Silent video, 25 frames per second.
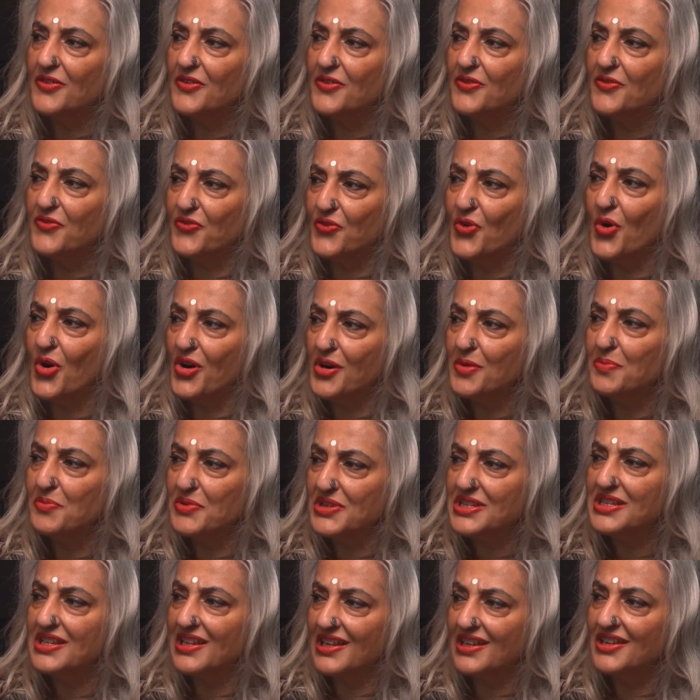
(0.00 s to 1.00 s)
for a
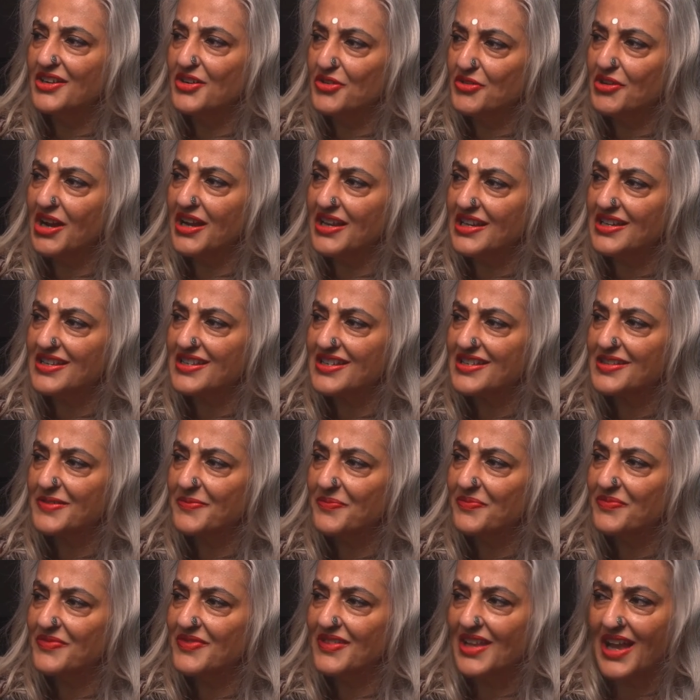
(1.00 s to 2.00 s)
particular right.
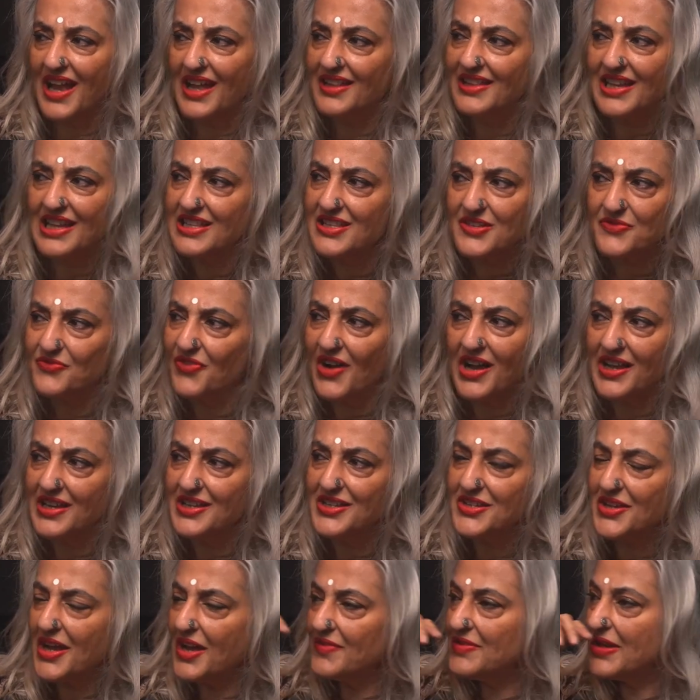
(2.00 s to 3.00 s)
And that's fine
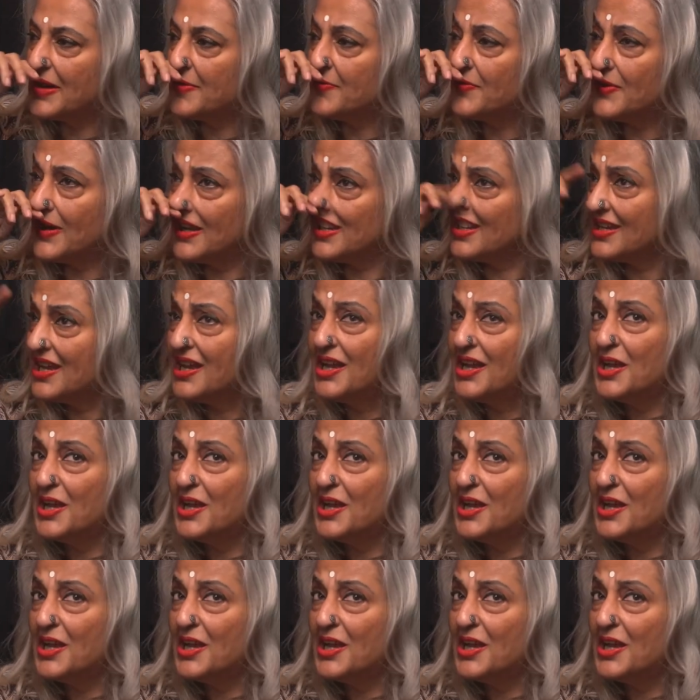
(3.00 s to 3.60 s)
to have that fight.